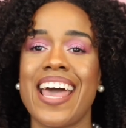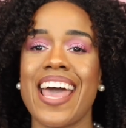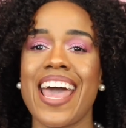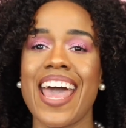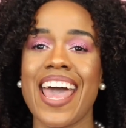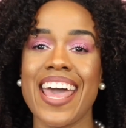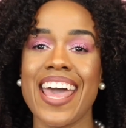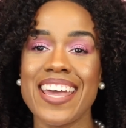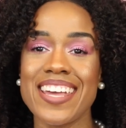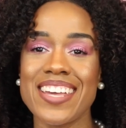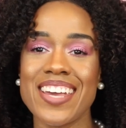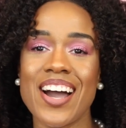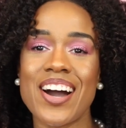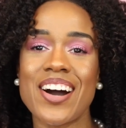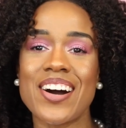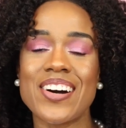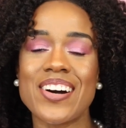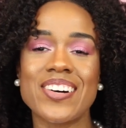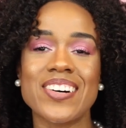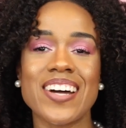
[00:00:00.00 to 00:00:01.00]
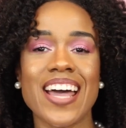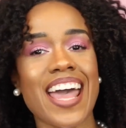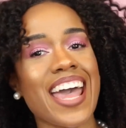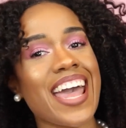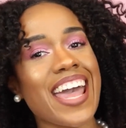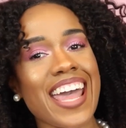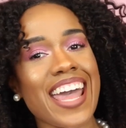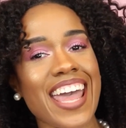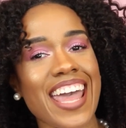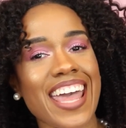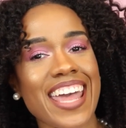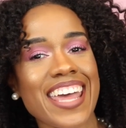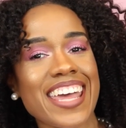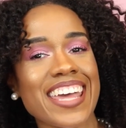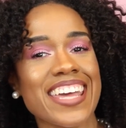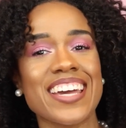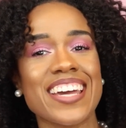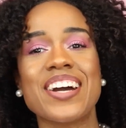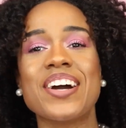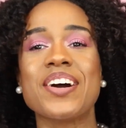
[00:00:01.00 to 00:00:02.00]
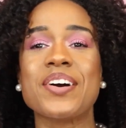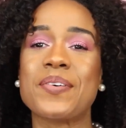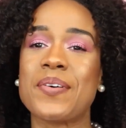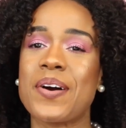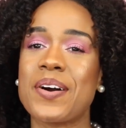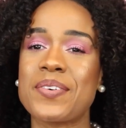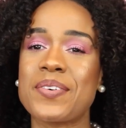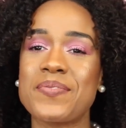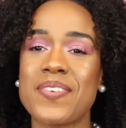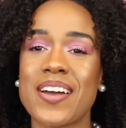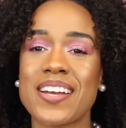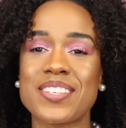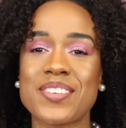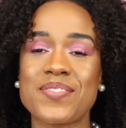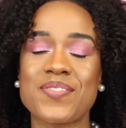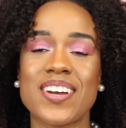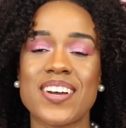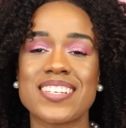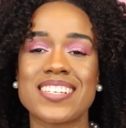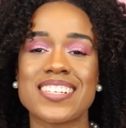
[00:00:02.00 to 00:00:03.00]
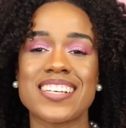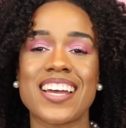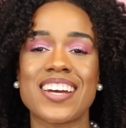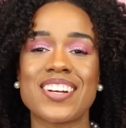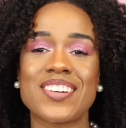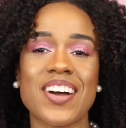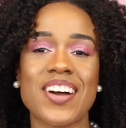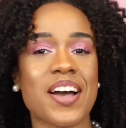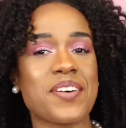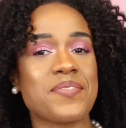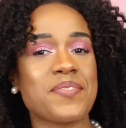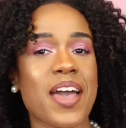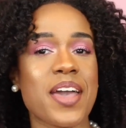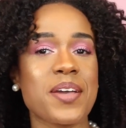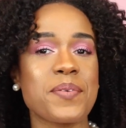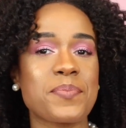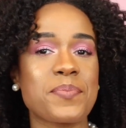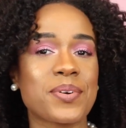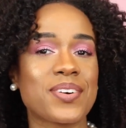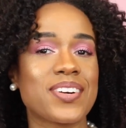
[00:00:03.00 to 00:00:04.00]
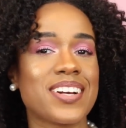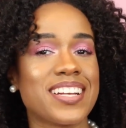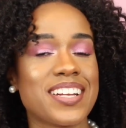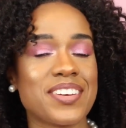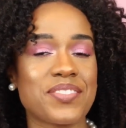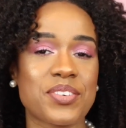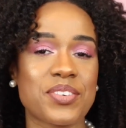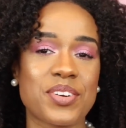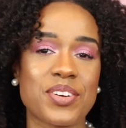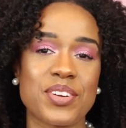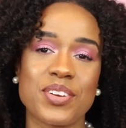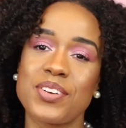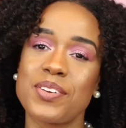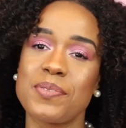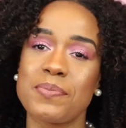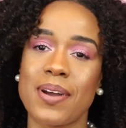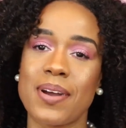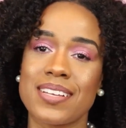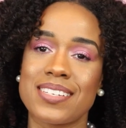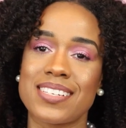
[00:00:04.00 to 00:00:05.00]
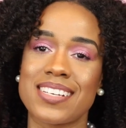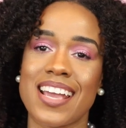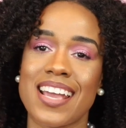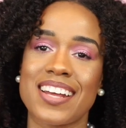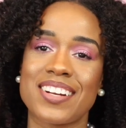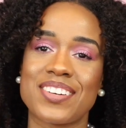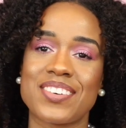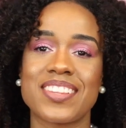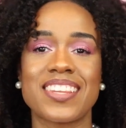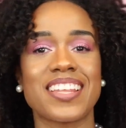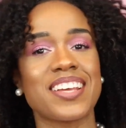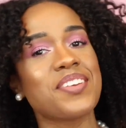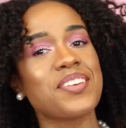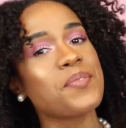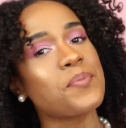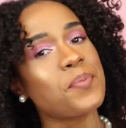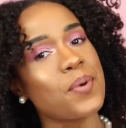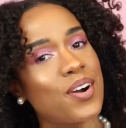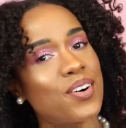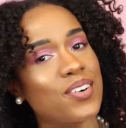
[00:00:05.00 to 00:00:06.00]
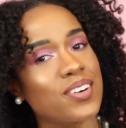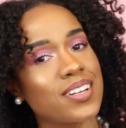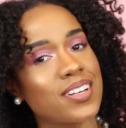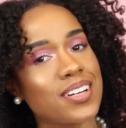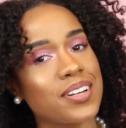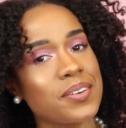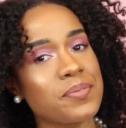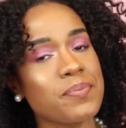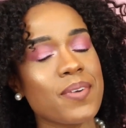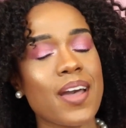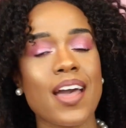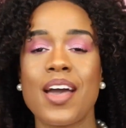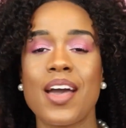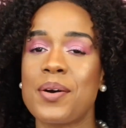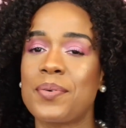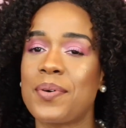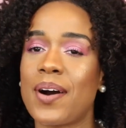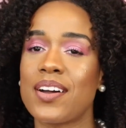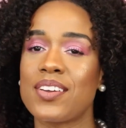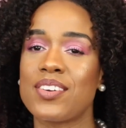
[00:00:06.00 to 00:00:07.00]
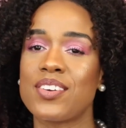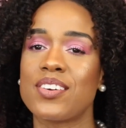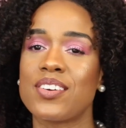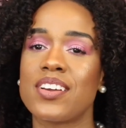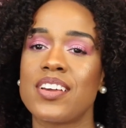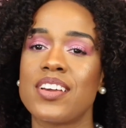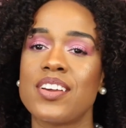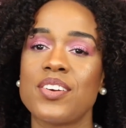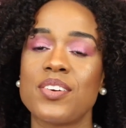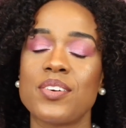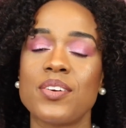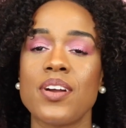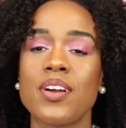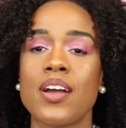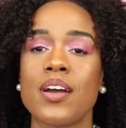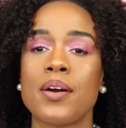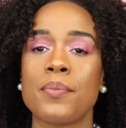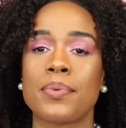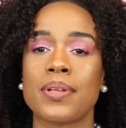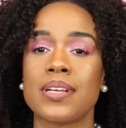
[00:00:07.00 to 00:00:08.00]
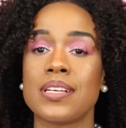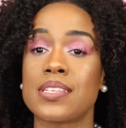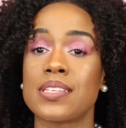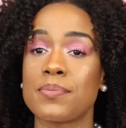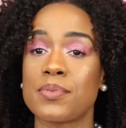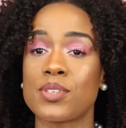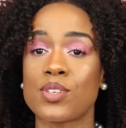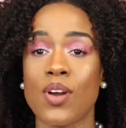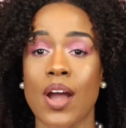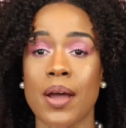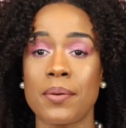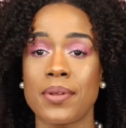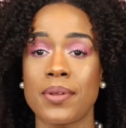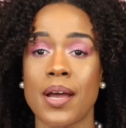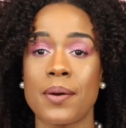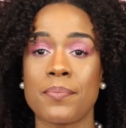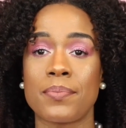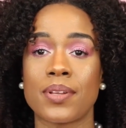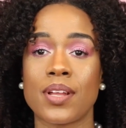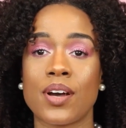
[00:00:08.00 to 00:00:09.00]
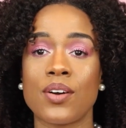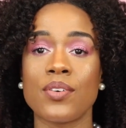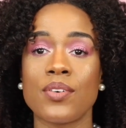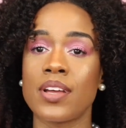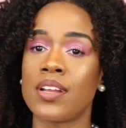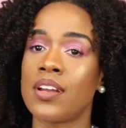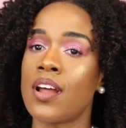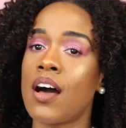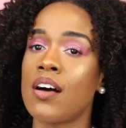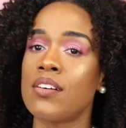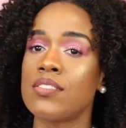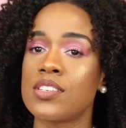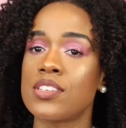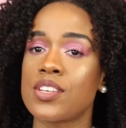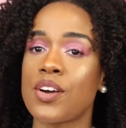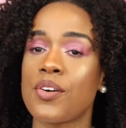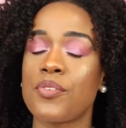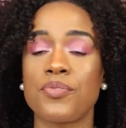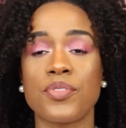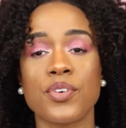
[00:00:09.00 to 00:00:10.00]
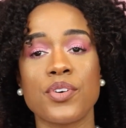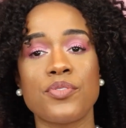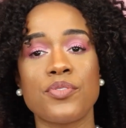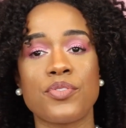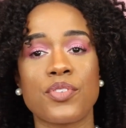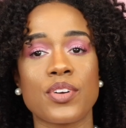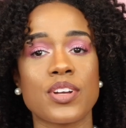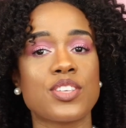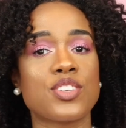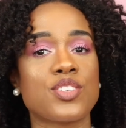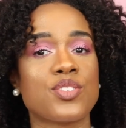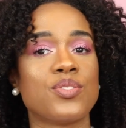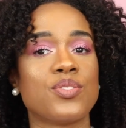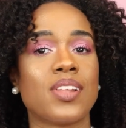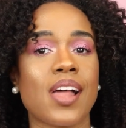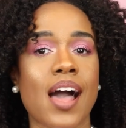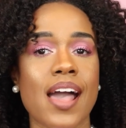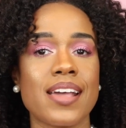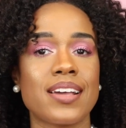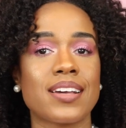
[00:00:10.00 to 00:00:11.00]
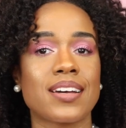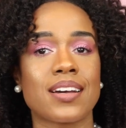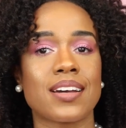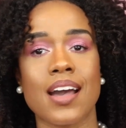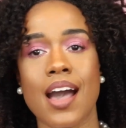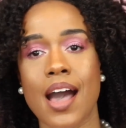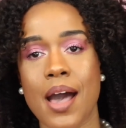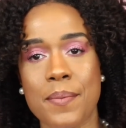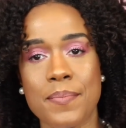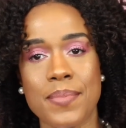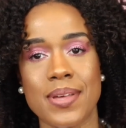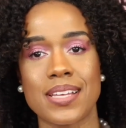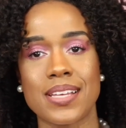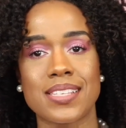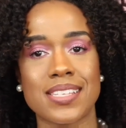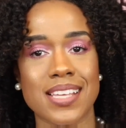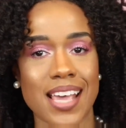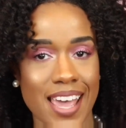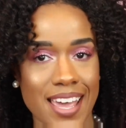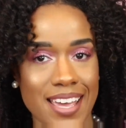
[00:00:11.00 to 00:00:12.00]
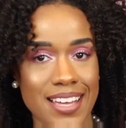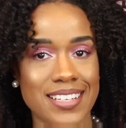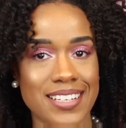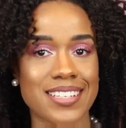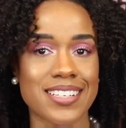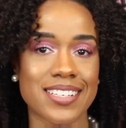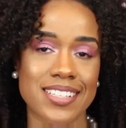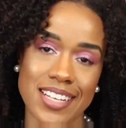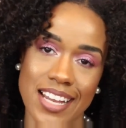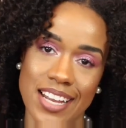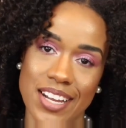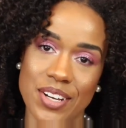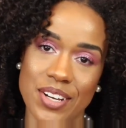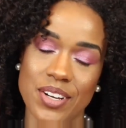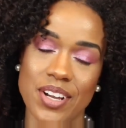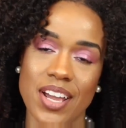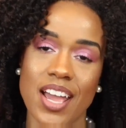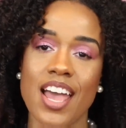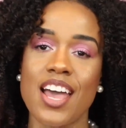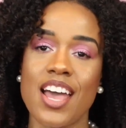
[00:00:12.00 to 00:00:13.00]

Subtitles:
Hey y'all, hey! Welcome back to my channel. I'm April, and if you're new to my channel, then welcome. While you're here, please subscribe down below, and also feel free to like, comment, and share.